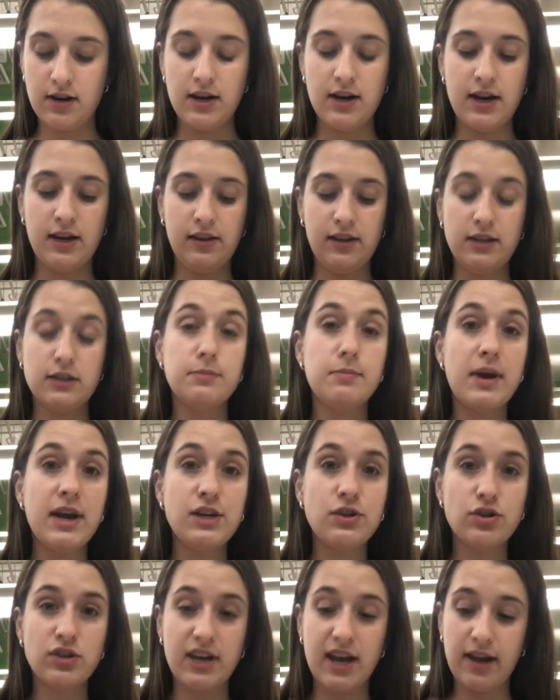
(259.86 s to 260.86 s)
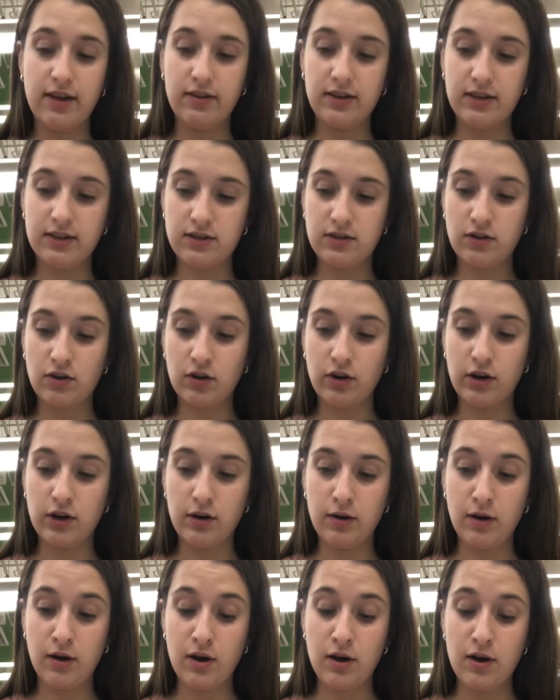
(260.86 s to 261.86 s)
And these major calyx are going
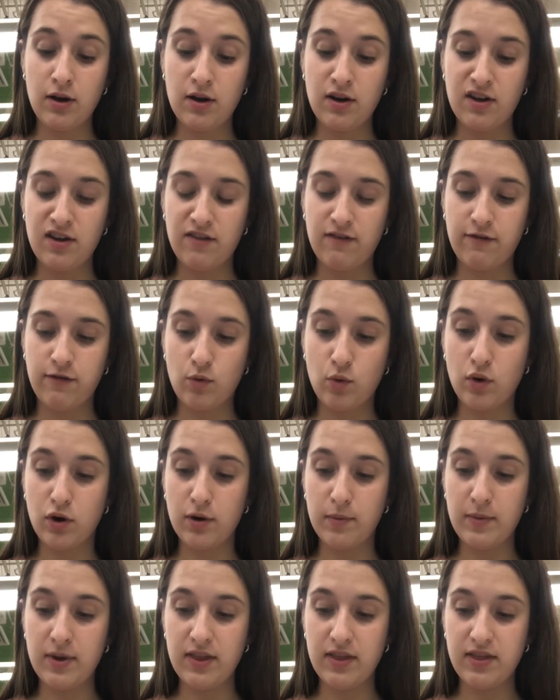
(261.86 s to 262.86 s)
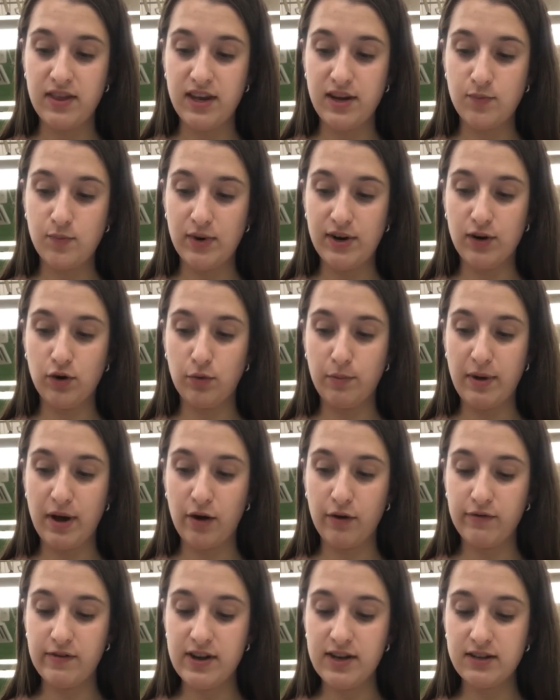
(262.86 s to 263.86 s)
to form the renal
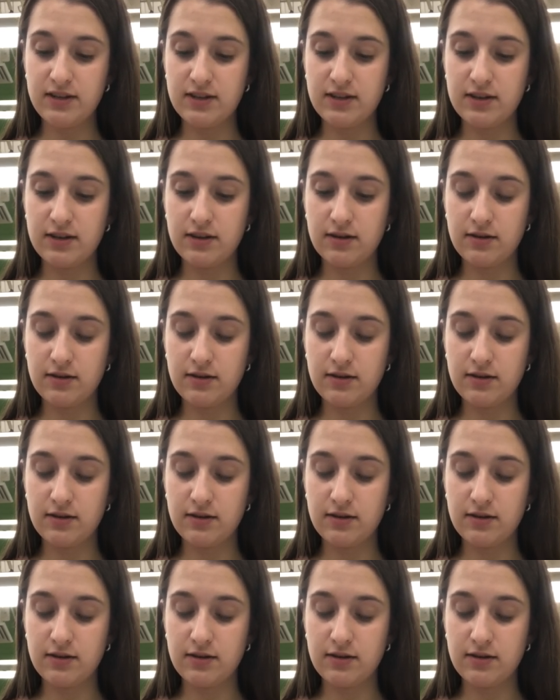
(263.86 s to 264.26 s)
pelvis.